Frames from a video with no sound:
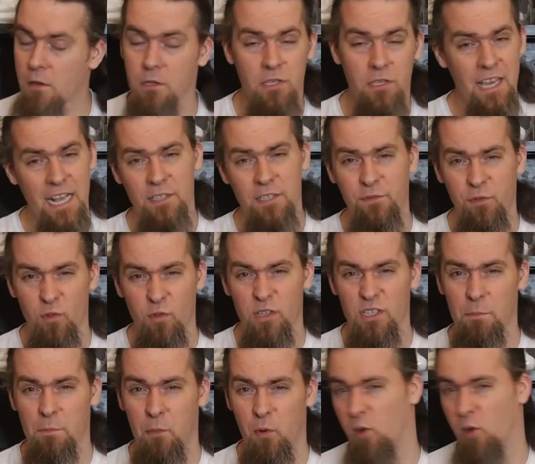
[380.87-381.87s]
thanks for all the
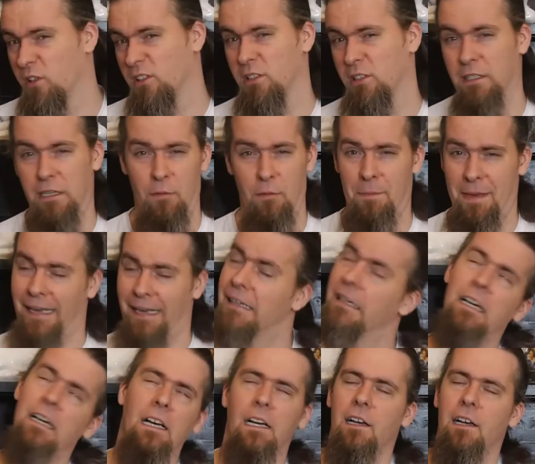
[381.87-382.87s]
support. It's a little
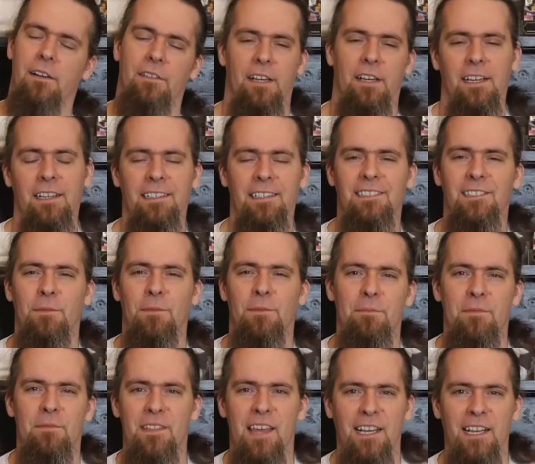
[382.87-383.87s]
bit of a
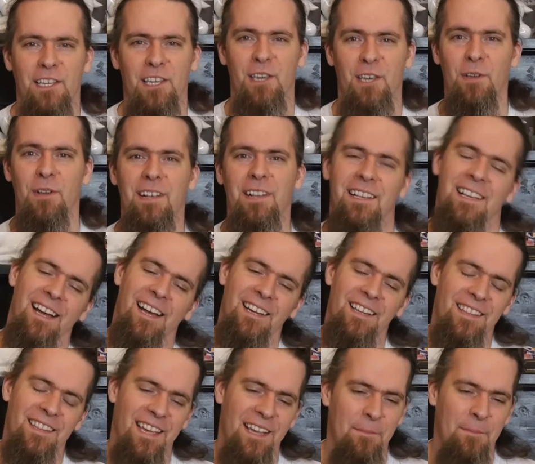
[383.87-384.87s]
thank you kind
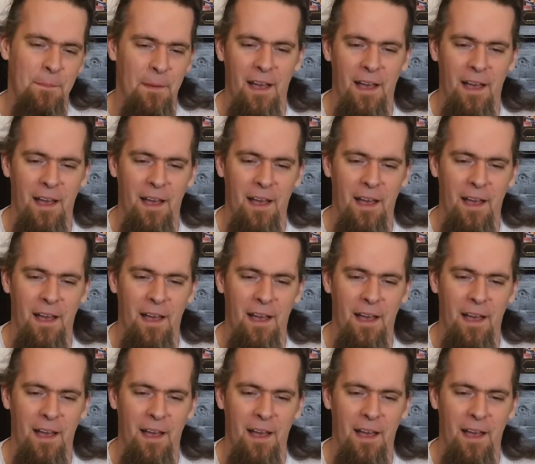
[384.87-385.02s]
of thing.